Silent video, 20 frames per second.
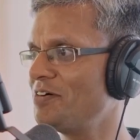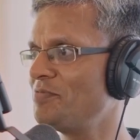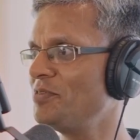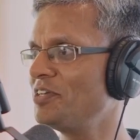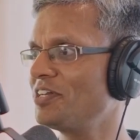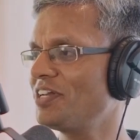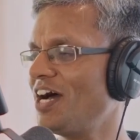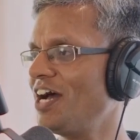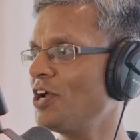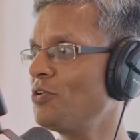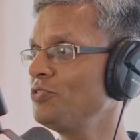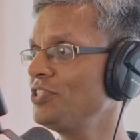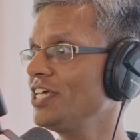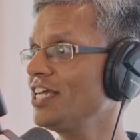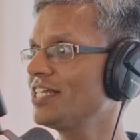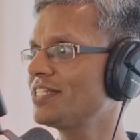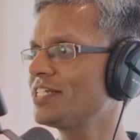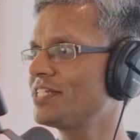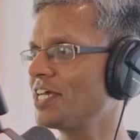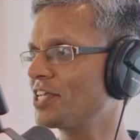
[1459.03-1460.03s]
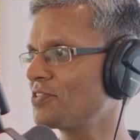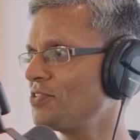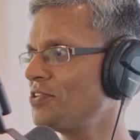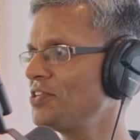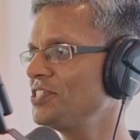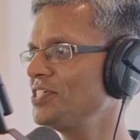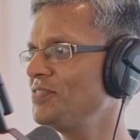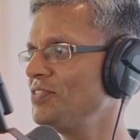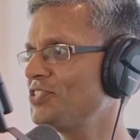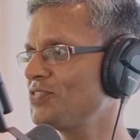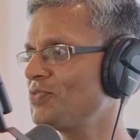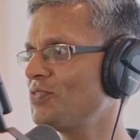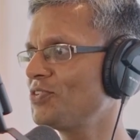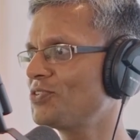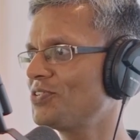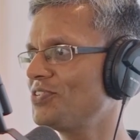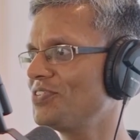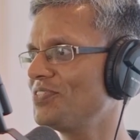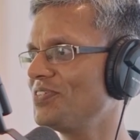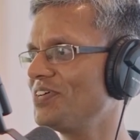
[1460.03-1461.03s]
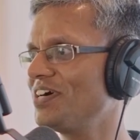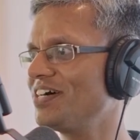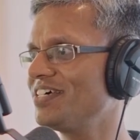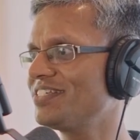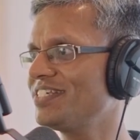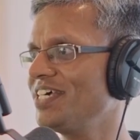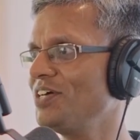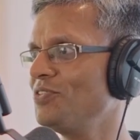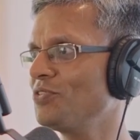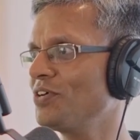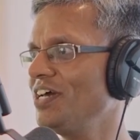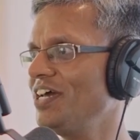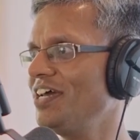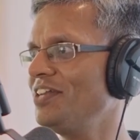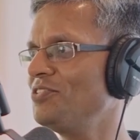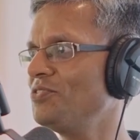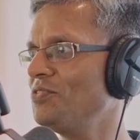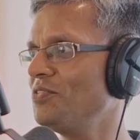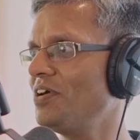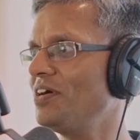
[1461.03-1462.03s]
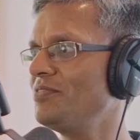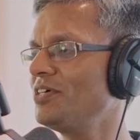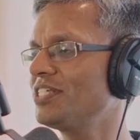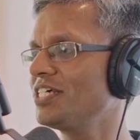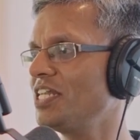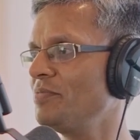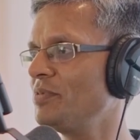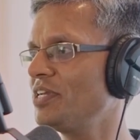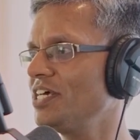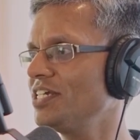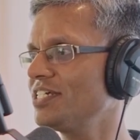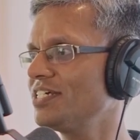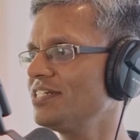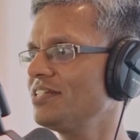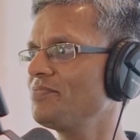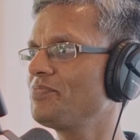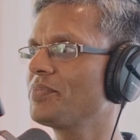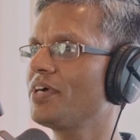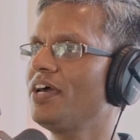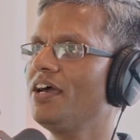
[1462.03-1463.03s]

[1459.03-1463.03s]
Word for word: I mean, I don't think it's a technology which would uh, say, okay, no, there's a limitation.